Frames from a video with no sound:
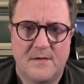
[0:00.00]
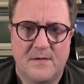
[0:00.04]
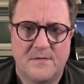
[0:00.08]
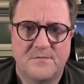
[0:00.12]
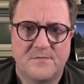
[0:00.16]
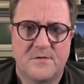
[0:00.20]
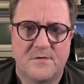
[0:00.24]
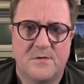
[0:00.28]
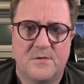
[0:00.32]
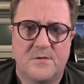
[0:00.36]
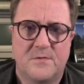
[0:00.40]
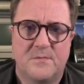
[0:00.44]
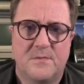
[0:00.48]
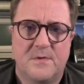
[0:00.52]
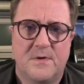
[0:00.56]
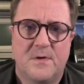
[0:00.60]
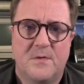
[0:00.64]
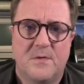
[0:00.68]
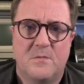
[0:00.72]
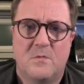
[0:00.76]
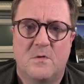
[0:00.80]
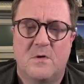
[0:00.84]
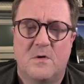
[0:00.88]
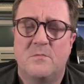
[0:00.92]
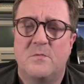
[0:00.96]
So
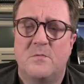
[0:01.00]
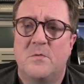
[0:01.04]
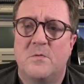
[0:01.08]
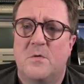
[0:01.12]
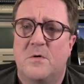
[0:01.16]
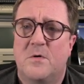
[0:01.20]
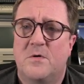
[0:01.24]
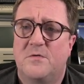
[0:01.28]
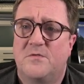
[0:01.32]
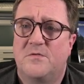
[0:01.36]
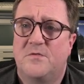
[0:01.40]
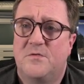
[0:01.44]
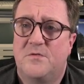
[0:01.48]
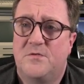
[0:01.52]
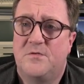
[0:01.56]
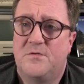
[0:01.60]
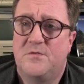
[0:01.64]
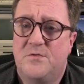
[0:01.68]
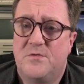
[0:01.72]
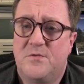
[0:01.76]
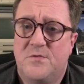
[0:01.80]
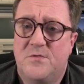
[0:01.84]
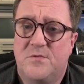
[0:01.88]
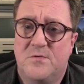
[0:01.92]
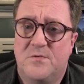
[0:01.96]
what we want to
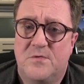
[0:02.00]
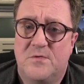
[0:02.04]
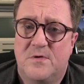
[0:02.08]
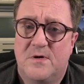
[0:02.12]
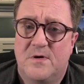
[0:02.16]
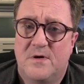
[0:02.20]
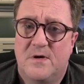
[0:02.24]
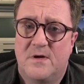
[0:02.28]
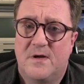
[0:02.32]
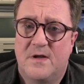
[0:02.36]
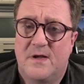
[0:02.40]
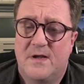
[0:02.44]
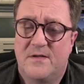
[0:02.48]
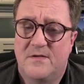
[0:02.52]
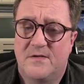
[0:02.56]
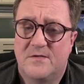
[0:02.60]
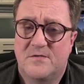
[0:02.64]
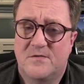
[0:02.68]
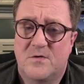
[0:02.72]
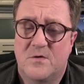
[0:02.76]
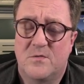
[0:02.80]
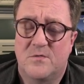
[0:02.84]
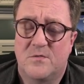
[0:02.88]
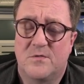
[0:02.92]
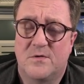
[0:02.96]
do in
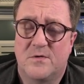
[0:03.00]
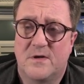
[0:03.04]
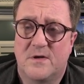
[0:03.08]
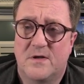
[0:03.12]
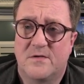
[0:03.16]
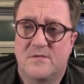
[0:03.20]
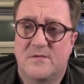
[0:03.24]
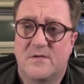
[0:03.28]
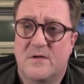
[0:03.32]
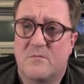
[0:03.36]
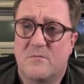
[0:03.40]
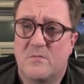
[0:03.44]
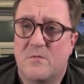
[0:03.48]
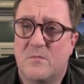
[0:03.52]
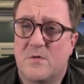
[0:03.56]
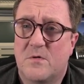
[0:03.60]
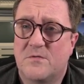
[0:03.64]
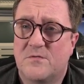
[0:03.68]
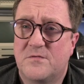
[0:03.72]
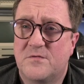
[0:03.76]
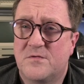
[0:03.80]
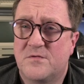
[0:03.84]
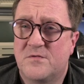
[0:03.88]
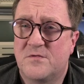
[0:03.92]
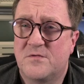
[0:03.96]
this code unit is that we
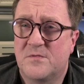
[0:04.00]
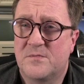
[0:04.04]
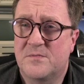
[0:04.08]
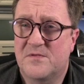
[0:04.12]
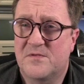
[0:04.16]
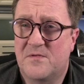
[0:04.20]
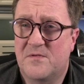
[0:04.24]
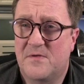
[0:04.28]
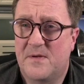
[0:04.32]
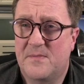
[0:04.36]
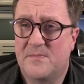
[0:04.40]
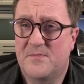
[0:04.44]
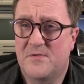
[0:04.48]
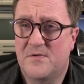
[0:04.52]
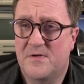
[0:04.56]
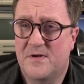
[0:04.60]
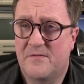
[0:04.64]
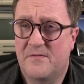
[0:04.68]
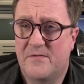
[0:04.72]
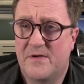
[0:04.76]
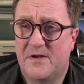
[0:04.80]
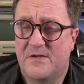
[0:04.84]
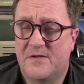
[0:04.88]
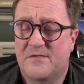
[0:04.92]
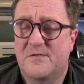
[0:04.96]
want to subscribe to an
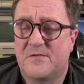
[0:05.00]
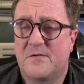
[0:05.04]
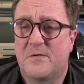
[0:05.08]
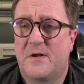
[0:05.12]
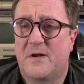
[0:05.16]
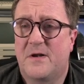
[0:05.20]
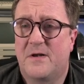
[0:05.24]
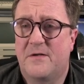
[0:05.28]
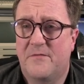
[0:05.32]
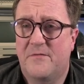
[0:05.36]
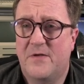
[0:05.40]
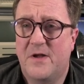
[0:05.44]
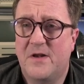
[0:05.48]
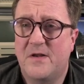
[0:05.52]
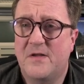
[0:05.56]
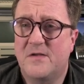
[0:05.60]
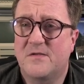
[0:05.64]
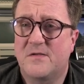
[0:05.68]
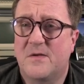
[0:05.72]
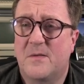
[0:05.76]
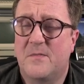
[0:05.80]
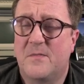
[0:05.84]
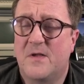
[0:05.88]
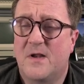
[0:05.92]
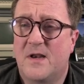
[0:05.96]
event. So an event
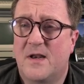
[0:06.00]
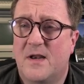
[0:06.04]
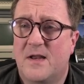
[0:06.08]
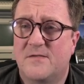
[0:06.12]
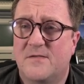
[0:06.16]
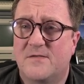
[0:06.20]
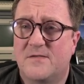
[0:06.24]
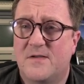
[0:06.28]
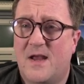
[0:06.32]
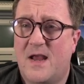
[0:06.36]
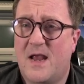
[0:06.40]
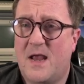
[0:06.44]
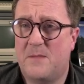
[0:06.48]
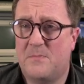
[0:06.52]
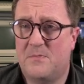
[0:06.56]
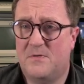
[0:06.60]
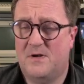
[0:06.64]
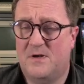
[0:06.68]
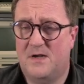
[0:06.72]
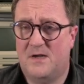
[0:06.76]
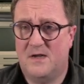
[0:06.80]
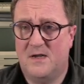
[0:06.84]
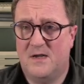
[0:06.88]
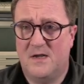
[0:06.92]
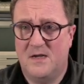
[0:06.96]
is something that's
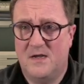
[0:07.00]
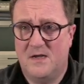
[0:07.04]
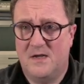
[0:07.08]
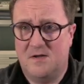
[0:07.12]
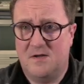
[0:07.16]
happening.